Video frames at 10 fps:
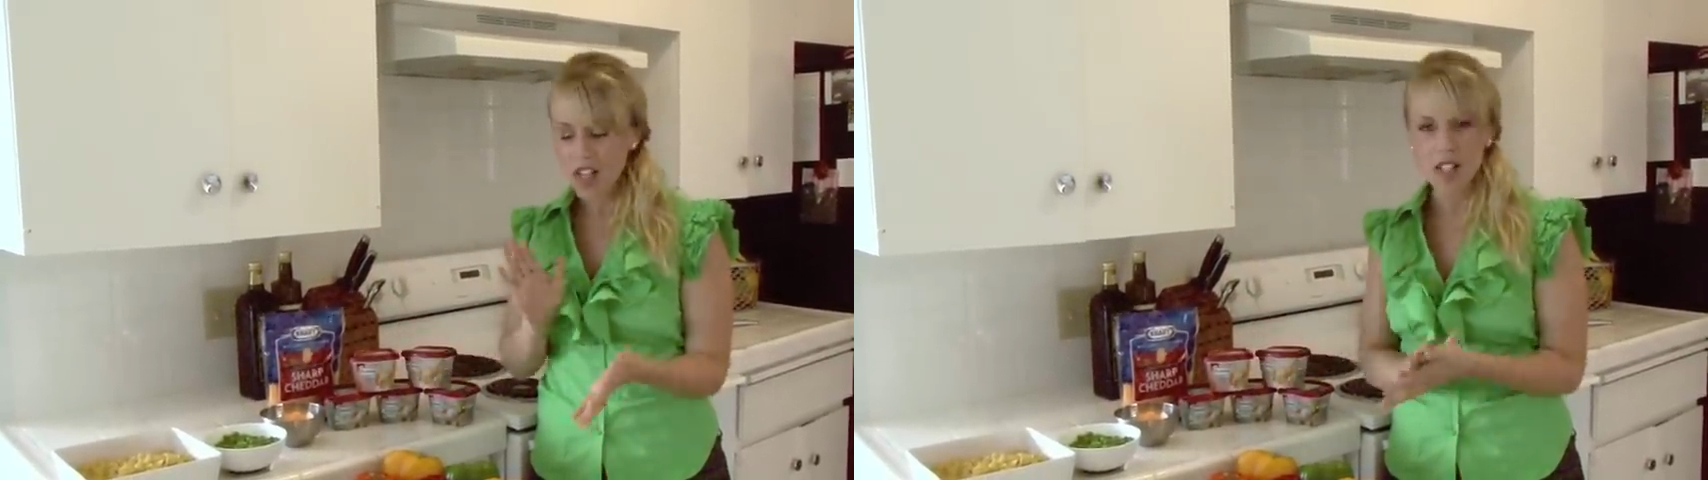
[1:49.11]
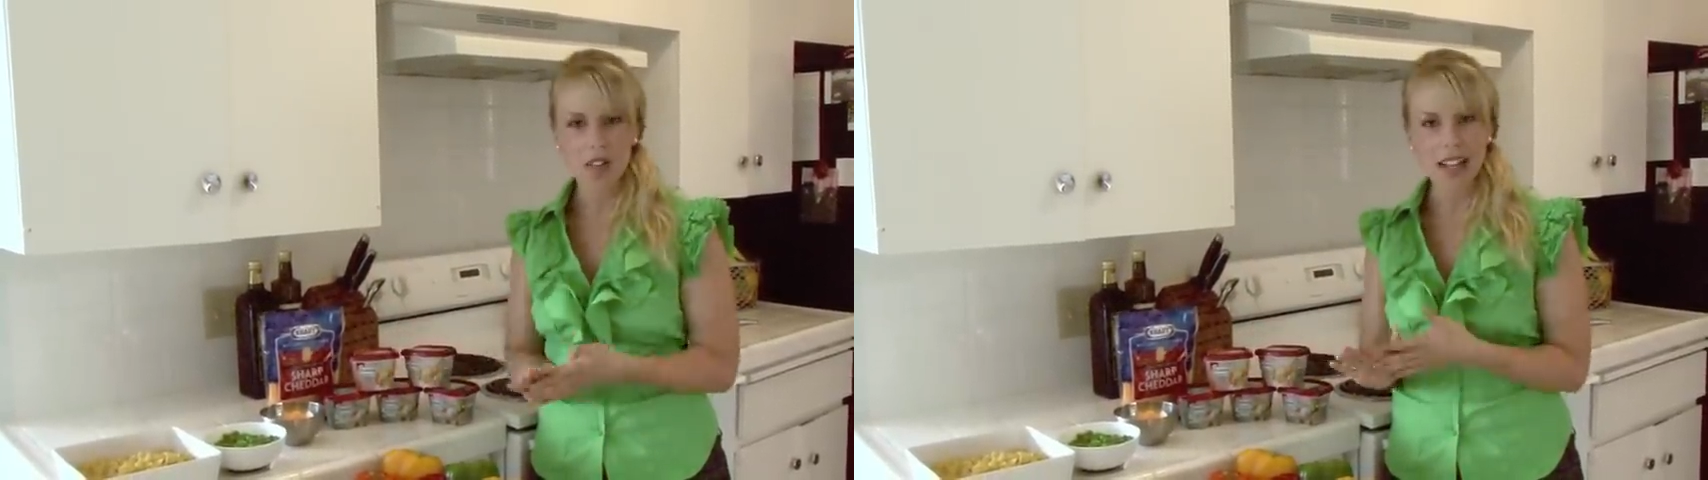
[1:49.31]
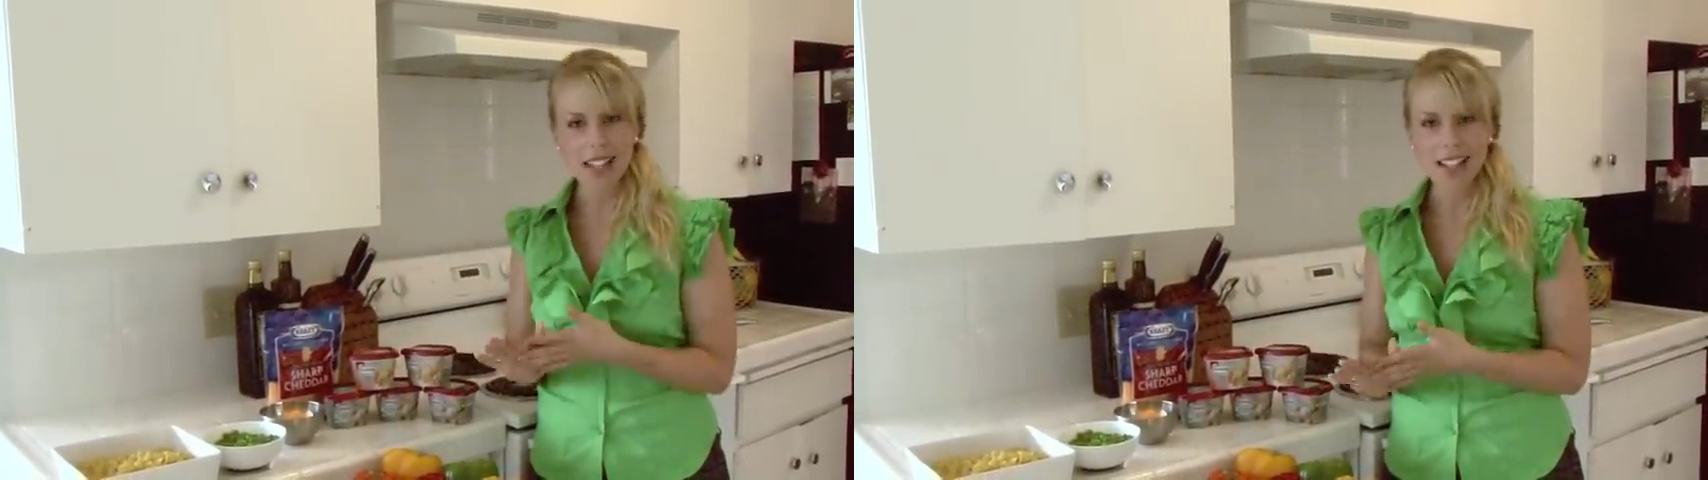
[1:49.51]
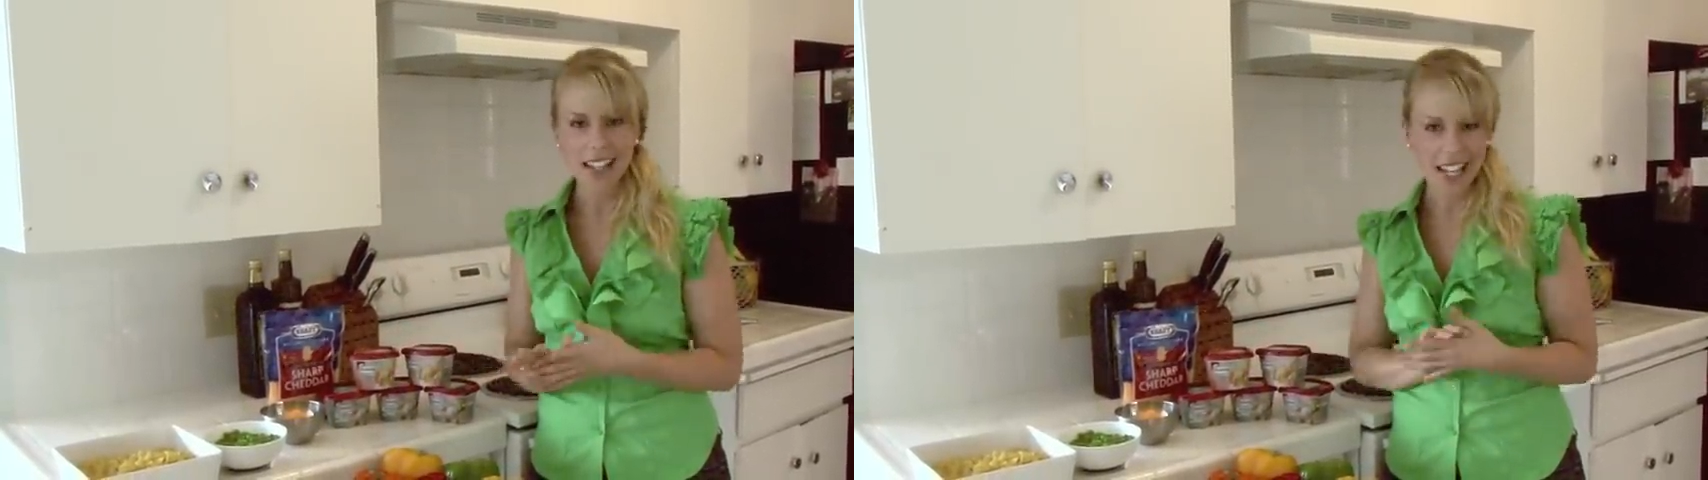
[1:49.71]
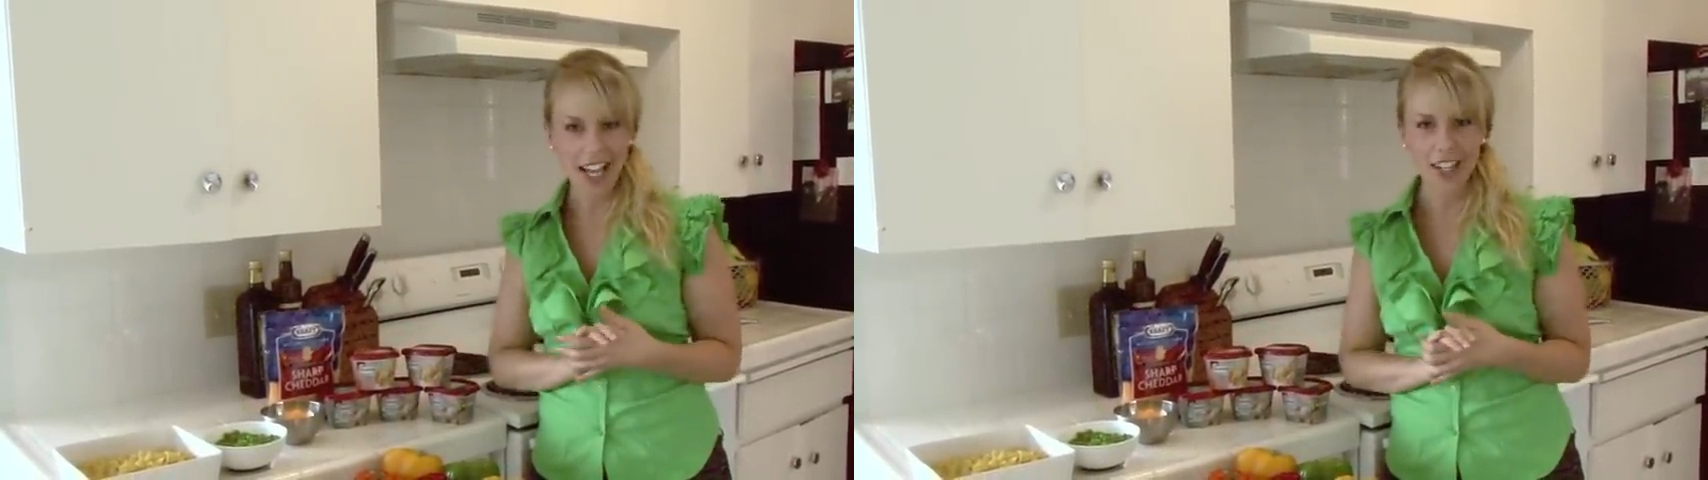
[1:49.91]
So let's
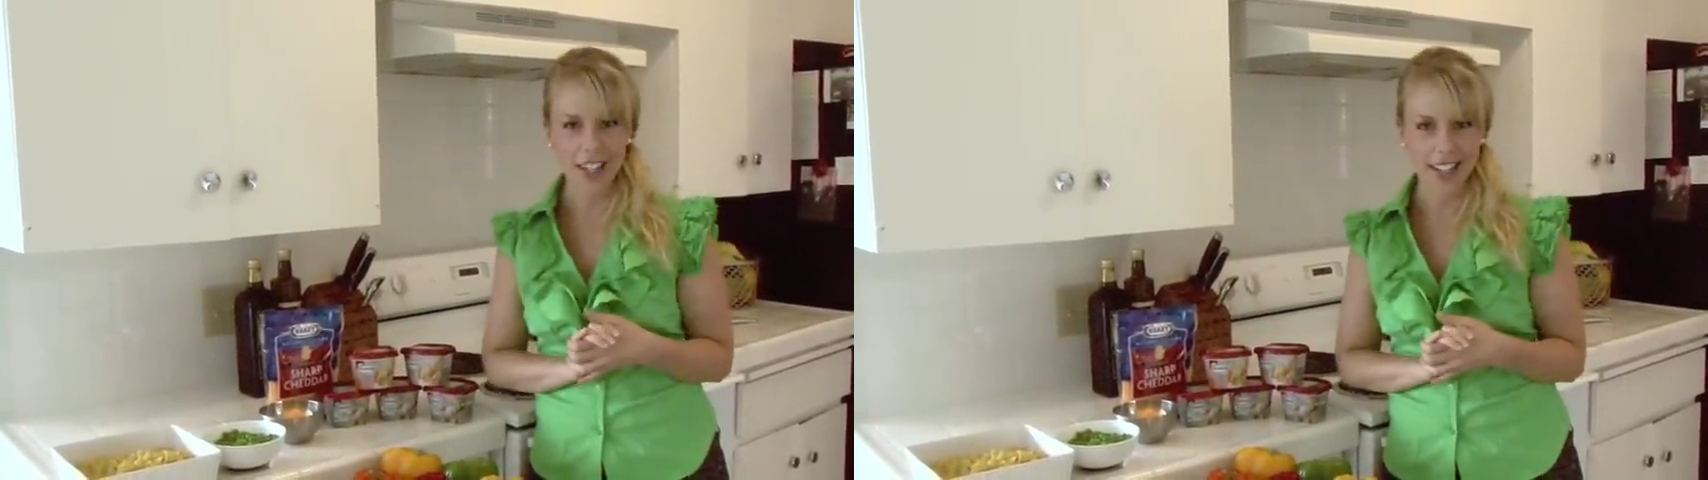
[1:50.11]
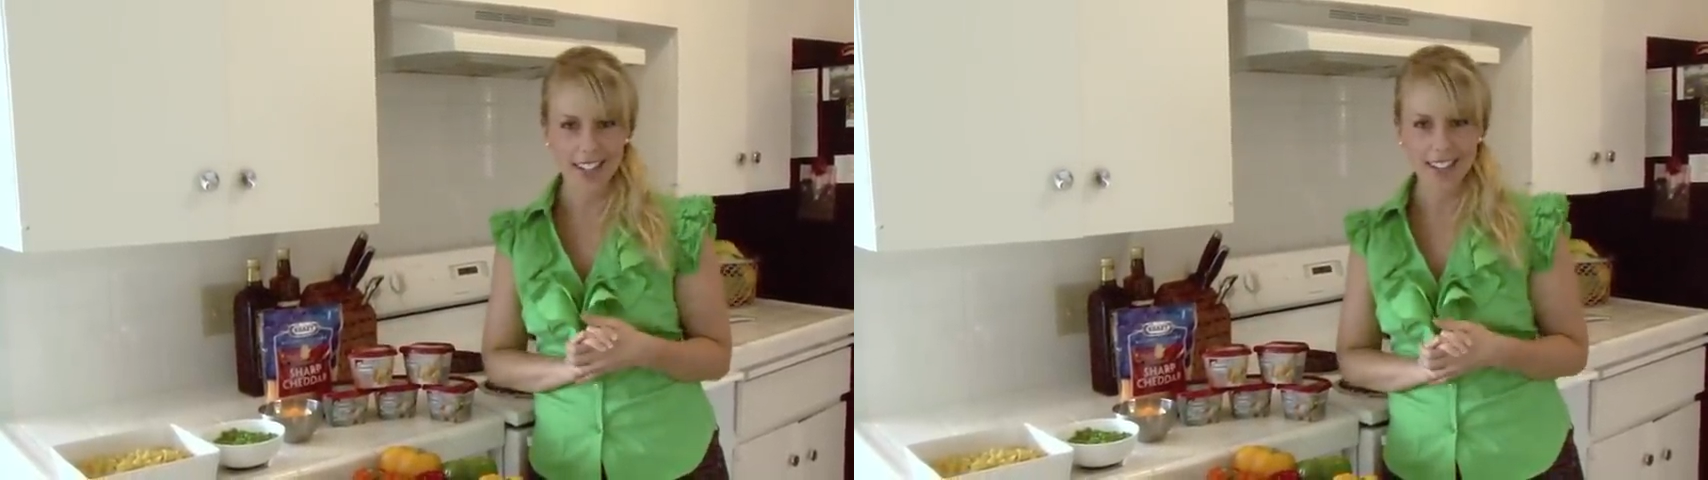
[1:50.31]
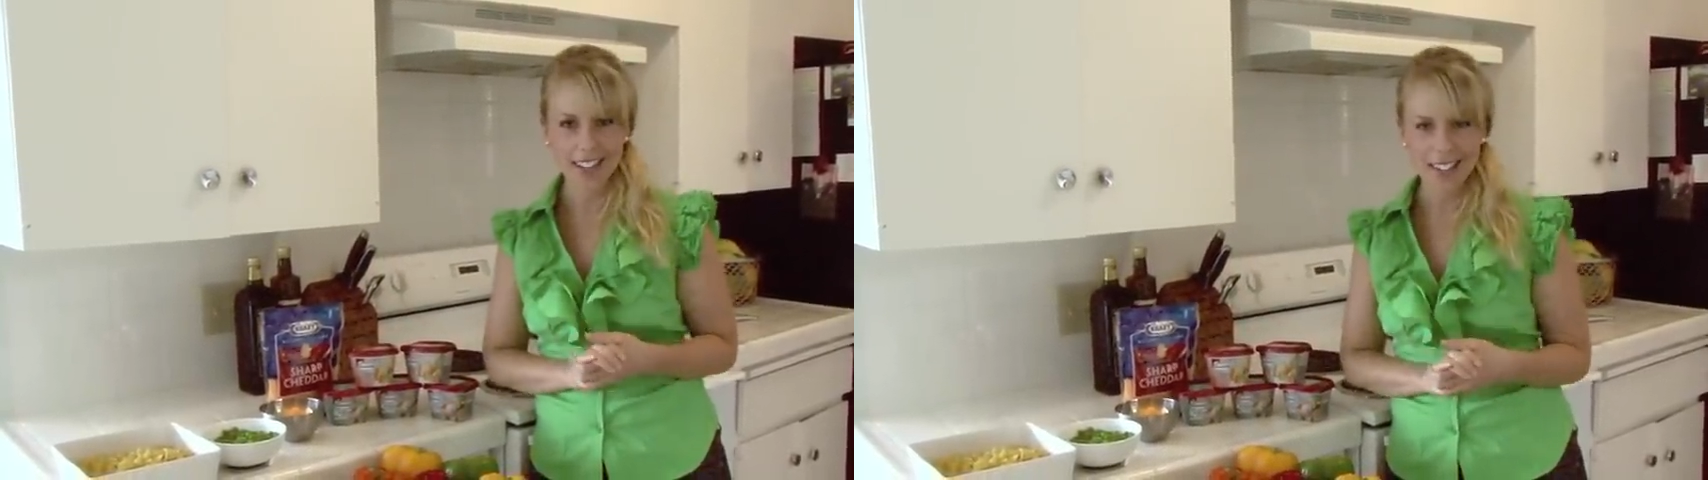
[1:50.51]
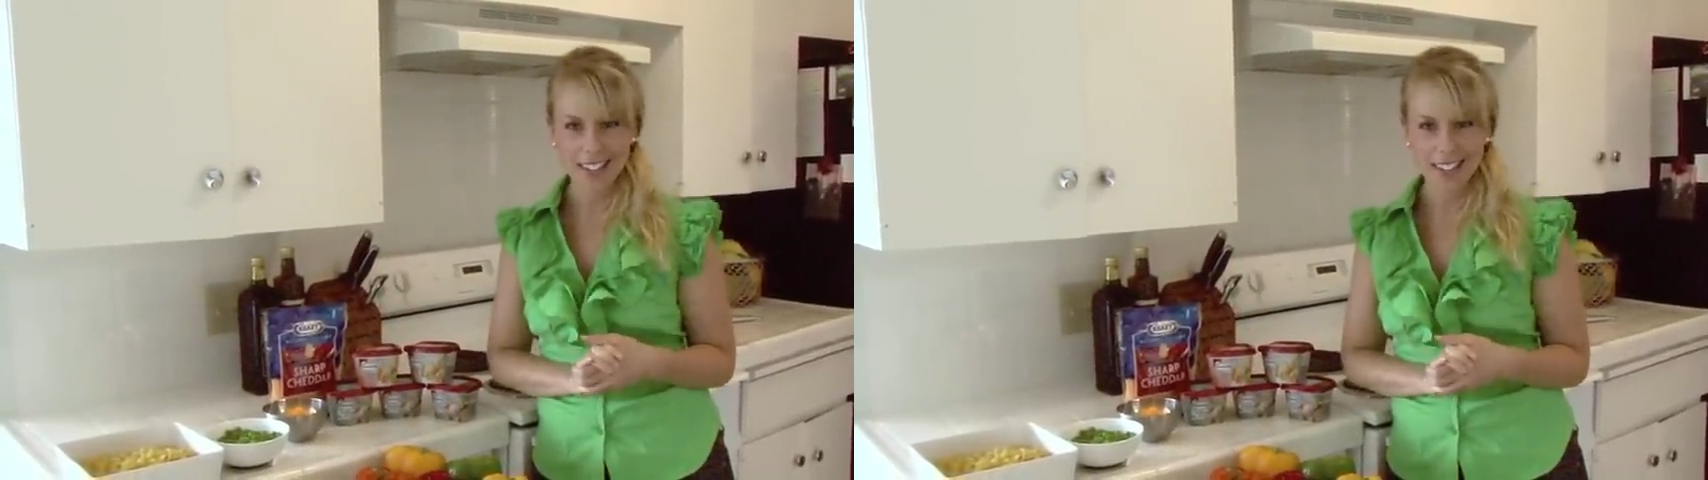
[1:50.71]
get cooking.